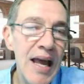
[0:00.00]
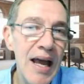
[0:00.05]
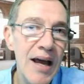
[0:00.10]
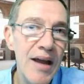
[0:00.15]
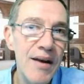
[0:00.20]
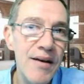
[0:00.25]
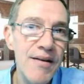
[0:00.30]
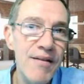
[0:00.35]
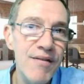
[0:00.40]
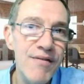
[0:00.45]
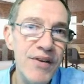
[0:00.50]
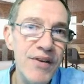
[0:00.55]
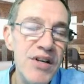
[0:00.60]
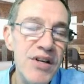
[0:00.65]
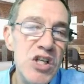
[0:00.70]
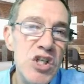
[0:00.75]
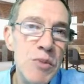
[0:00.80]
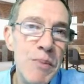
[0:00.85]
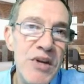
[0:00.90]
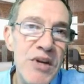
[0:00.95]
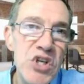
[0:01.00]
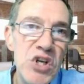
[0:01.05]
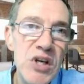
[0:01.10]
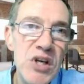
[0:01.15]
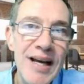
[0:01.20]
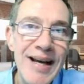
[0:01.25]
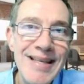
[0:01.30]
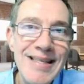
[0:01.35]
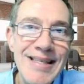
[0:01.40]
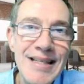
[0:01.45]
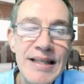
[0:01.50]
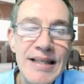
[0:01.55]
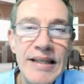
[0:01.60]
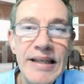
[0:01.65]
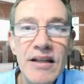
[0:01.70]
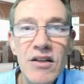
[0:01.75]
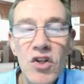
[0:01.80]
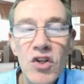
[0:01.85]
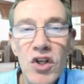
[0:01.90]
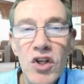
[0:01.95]
under very specialized
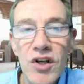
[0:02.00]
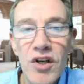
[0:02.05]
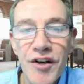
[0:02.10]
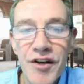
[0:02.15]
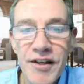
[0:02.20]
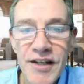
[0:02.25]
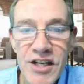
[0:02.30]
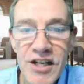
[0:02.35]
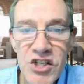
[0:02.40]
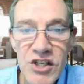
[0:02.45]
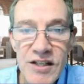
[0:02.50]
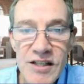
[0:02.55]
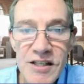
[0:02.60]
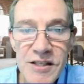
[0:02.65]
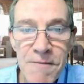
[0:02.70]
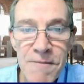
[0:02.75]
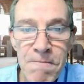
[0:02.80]
clinical conditions.